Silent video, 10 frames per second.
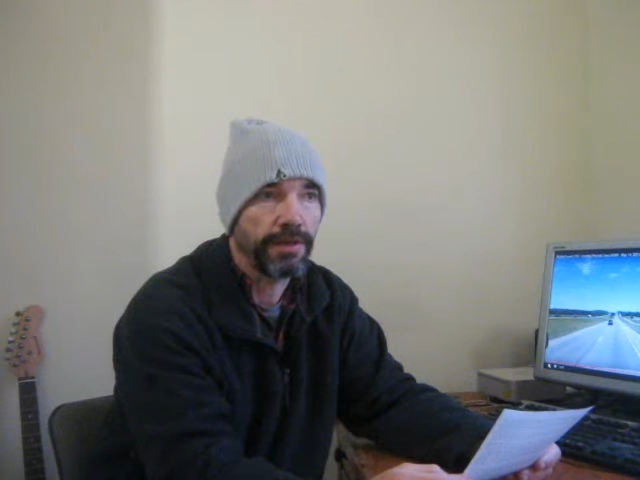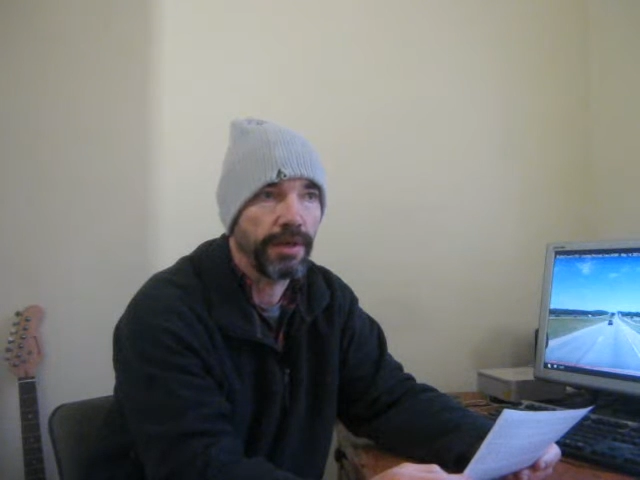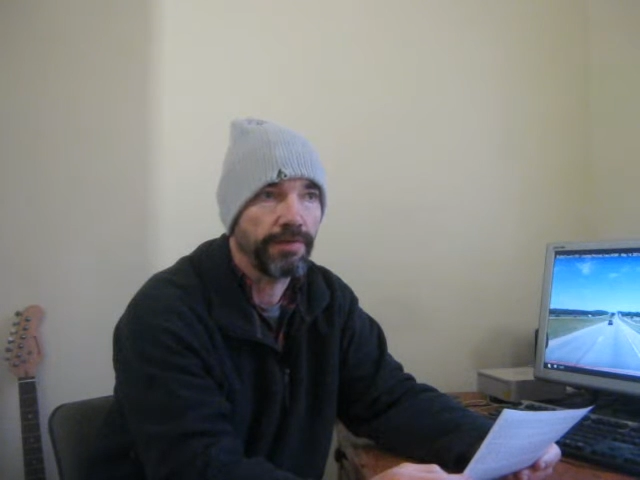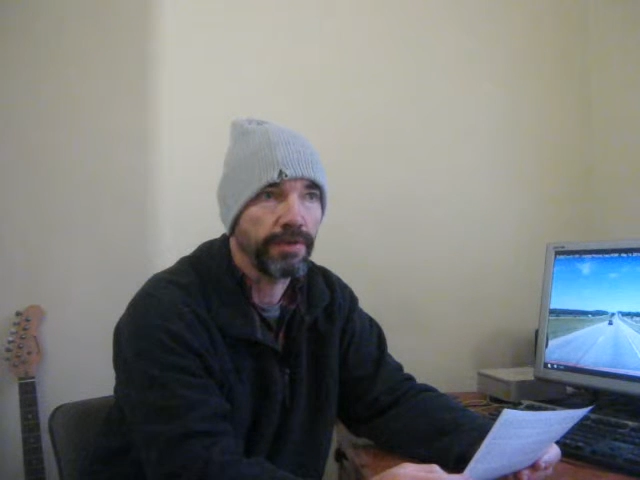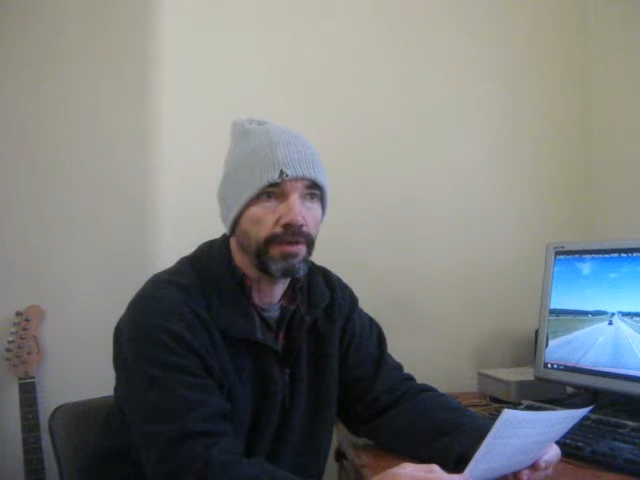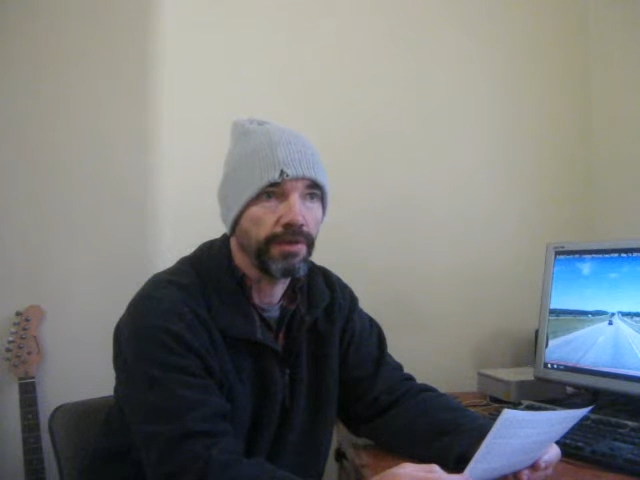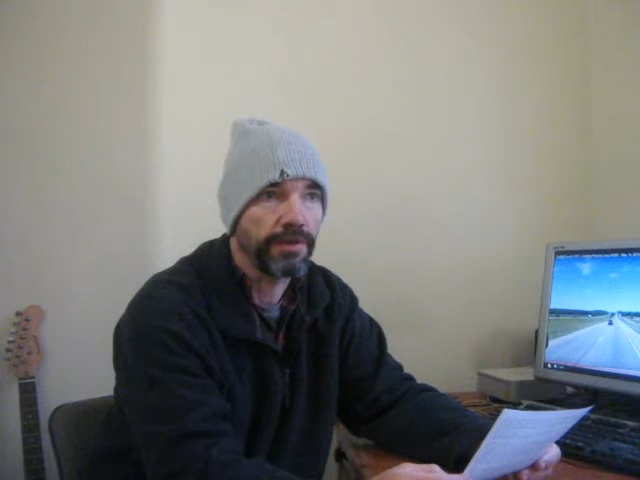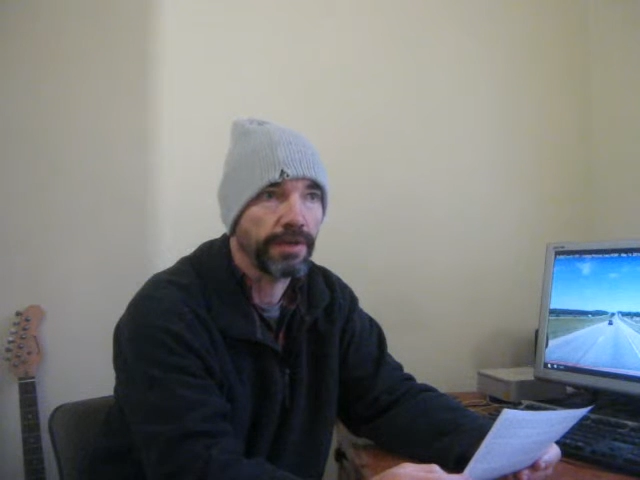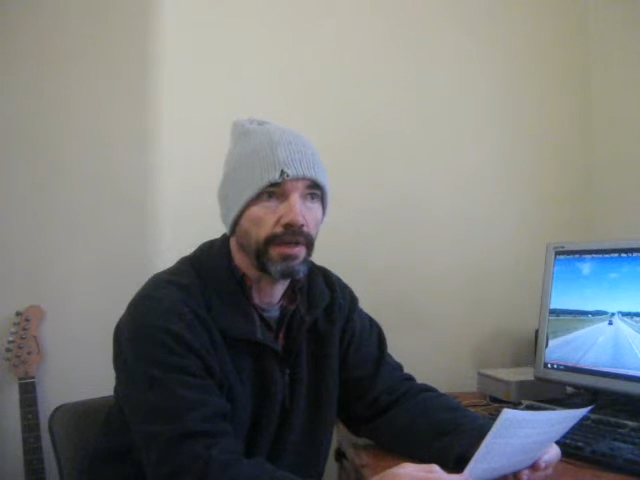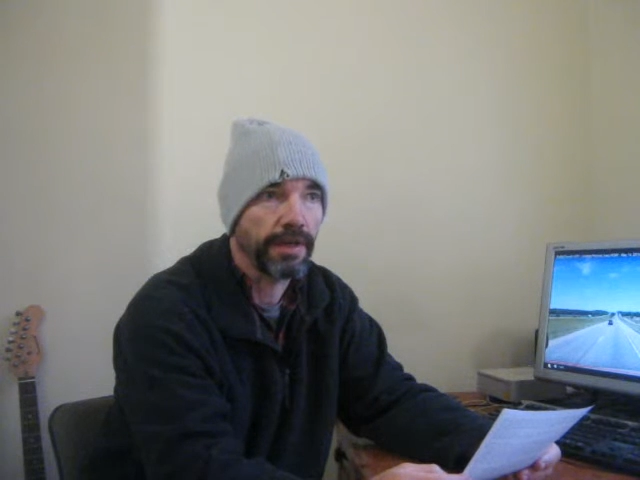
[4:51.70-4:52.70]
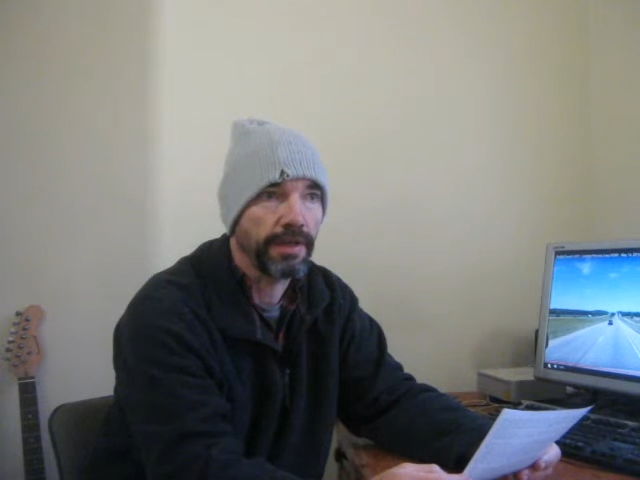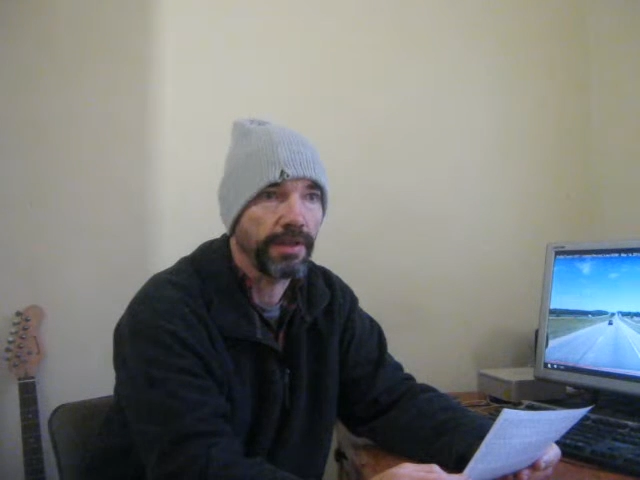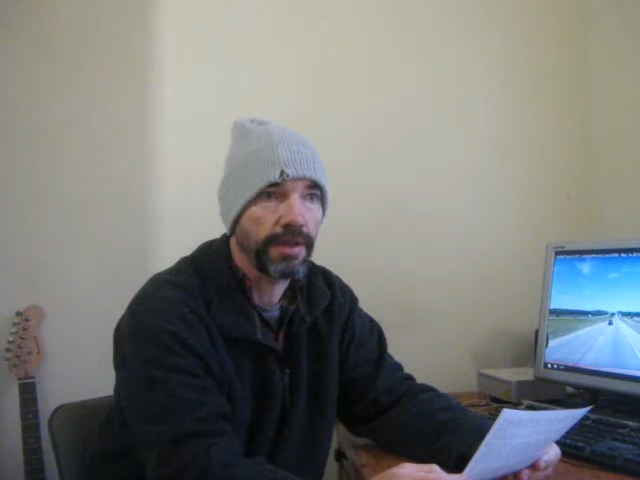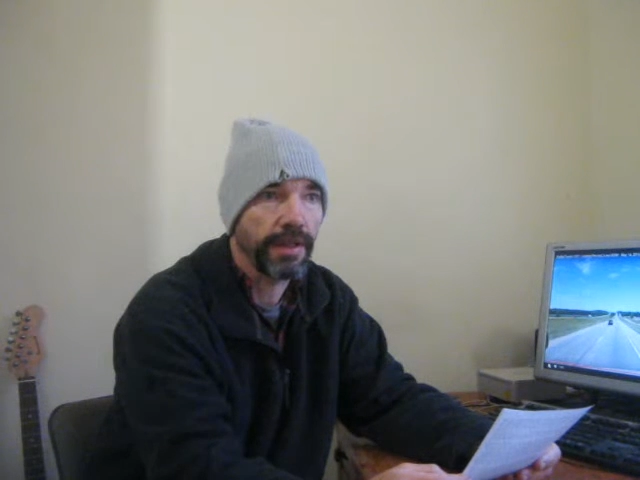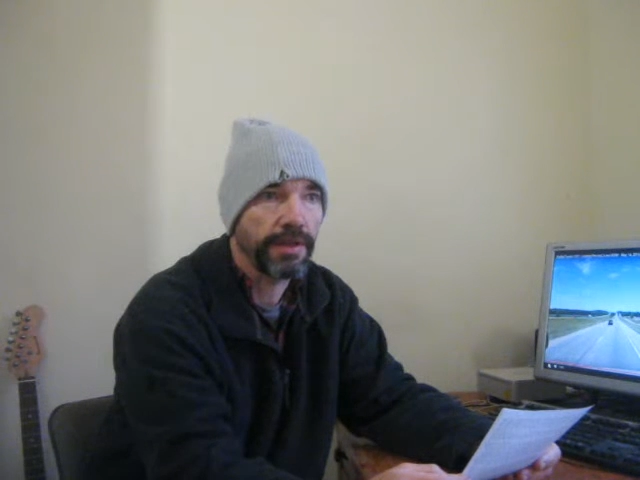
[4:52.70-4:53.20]
you have to use
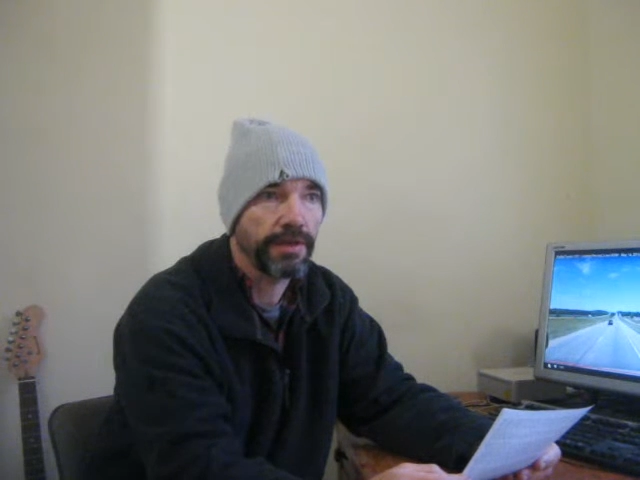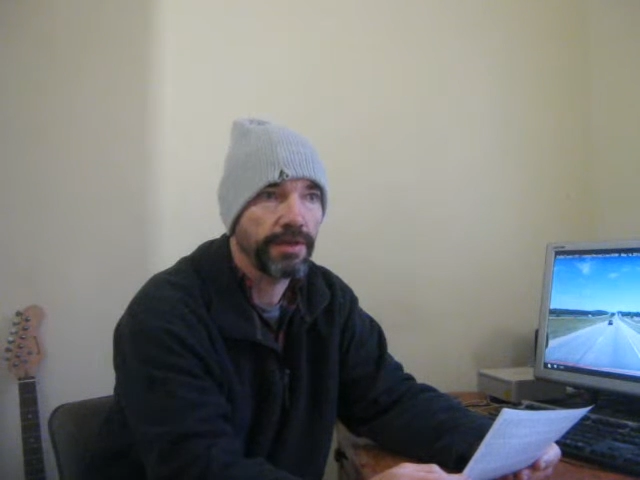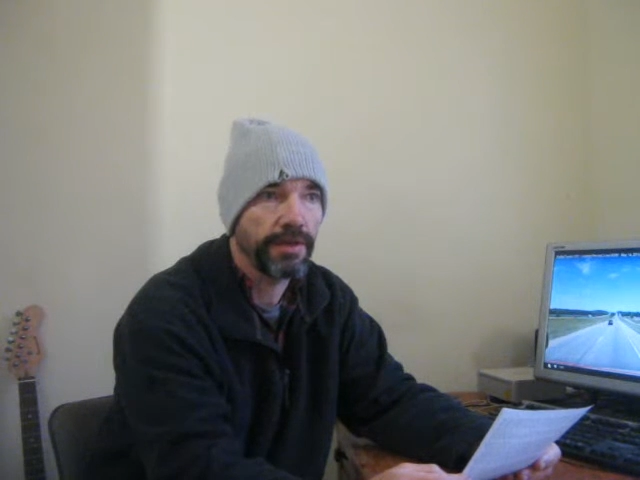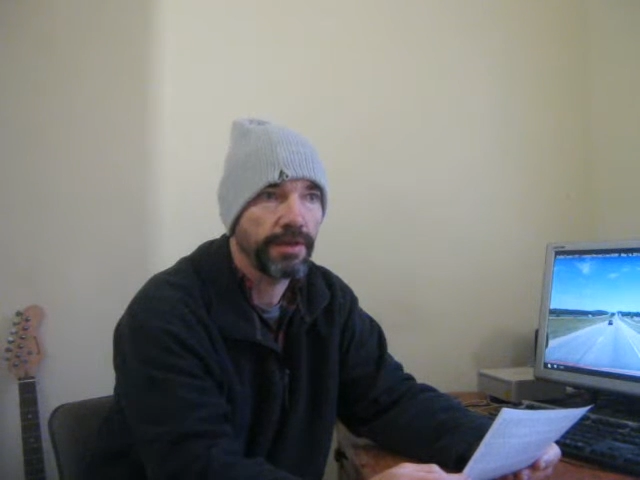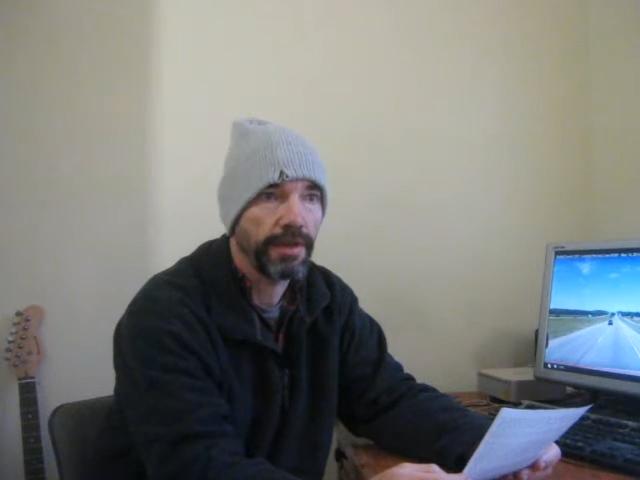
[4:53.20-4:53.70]
the clutch.